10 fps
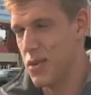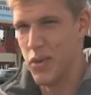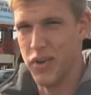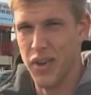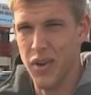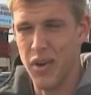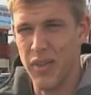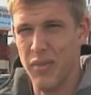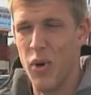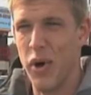or, you know, I
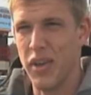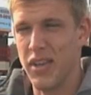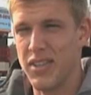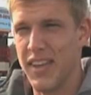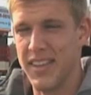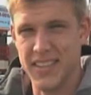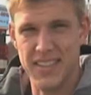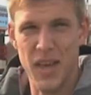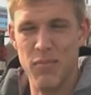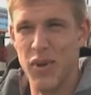think a parking ticket's like
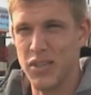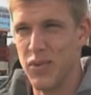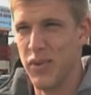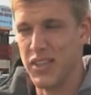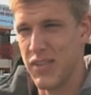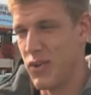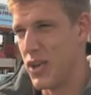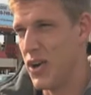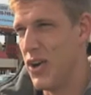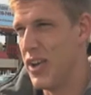$10 over there, see if you
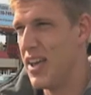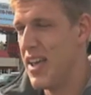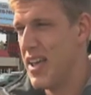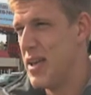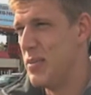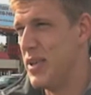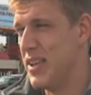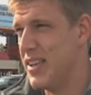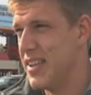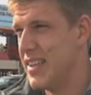could call it. I
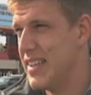mean,